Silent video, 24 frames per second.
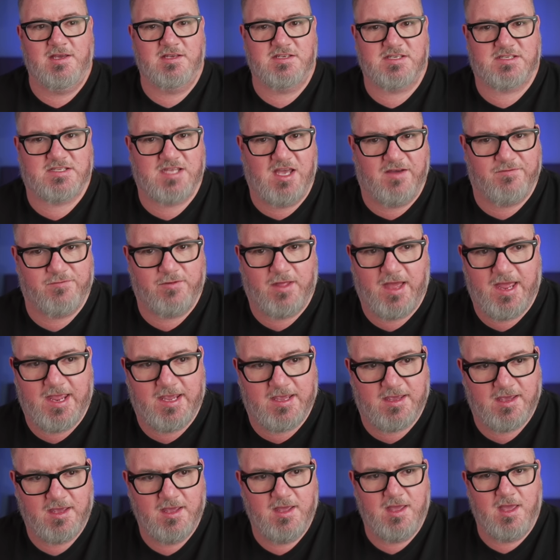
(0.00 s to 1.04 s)
Stuff
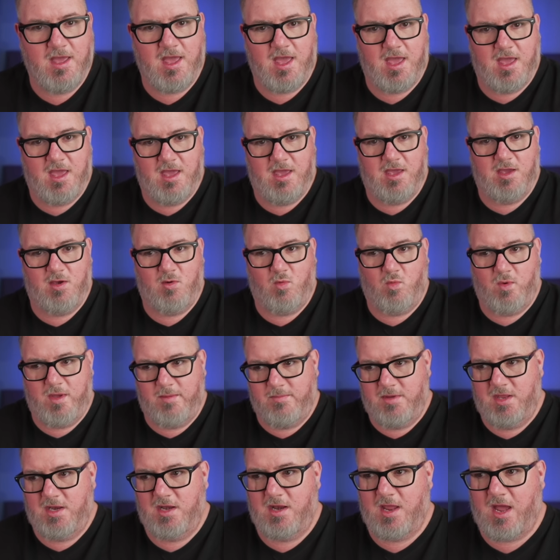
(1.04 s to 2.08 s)
like, hey,
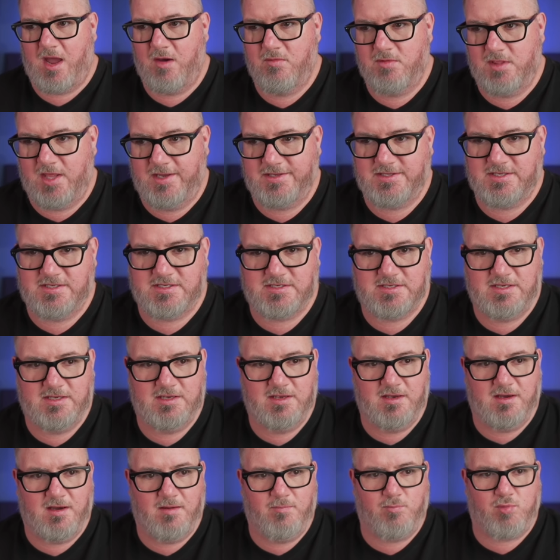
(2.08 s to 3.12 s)
women, I would like to
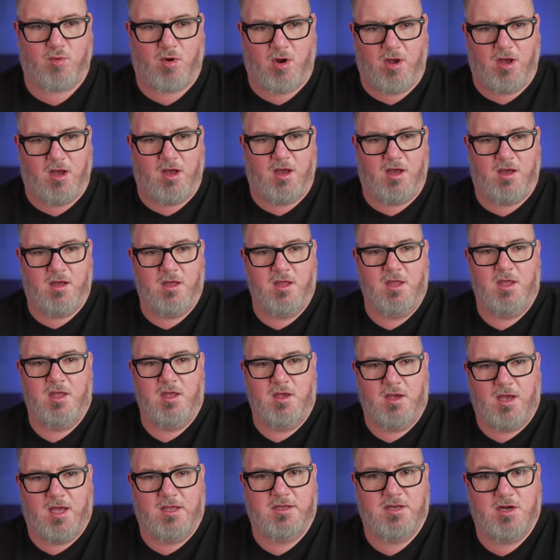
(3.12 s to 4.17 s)
see a bra,
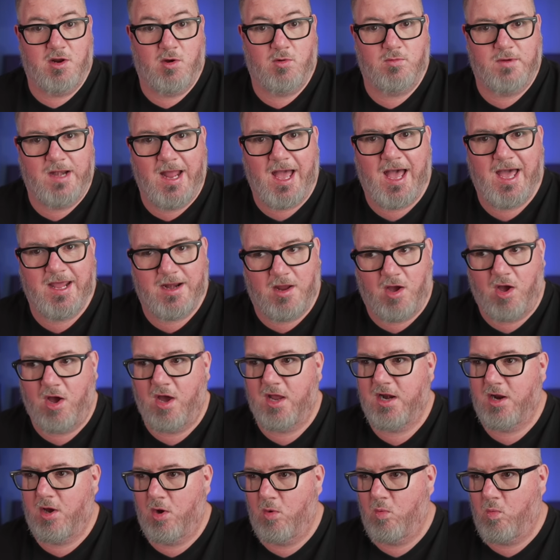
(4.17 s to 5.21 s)
not
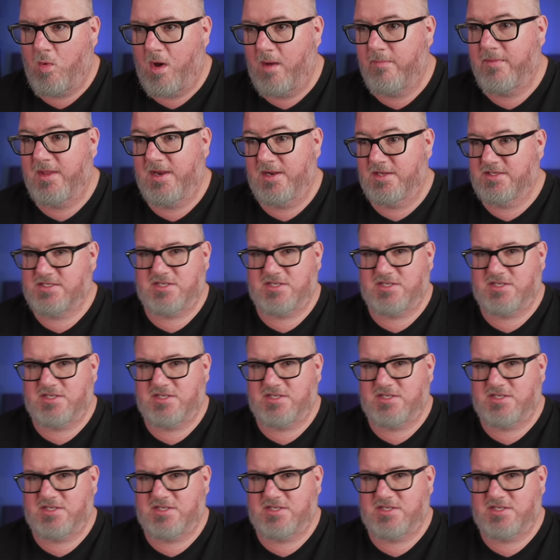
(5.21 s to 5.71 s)
on a woman.